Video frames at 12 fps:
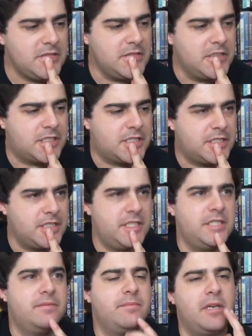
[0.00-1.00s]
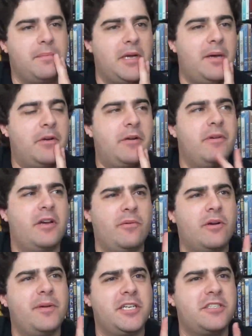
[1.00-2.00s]
Let's see. I want
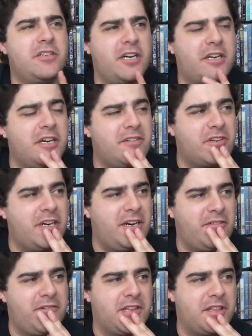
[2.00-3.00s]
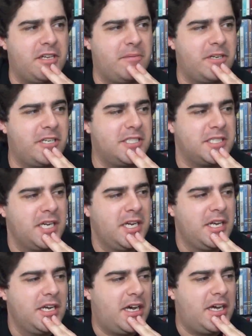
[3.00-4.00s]
to make sure I cover everything because
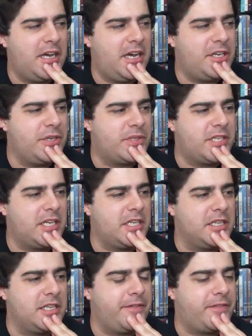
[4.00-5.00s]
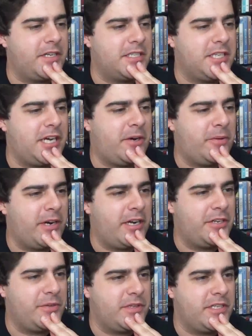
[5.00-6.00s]
I do tend to leave things out when I
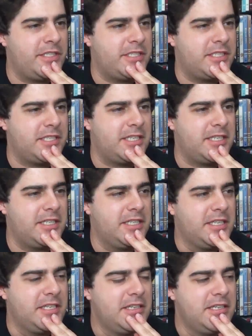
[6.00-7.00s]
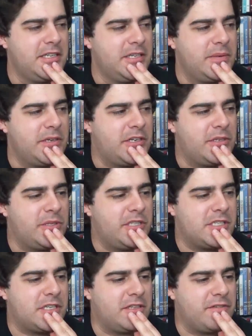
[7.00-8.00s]
do these on
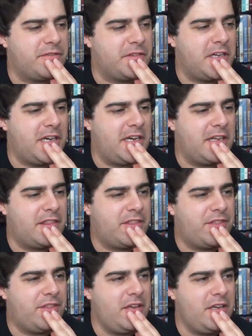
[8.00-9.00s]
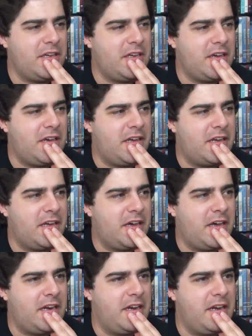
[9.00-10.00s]
the fly. I think I
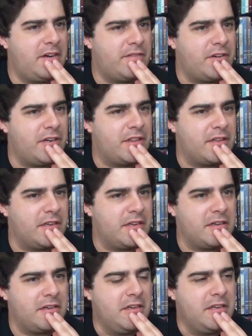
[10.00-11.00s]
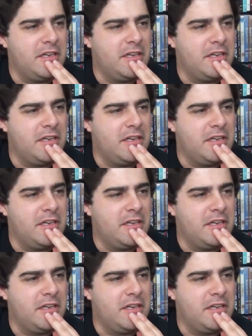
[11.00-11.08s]
got everything.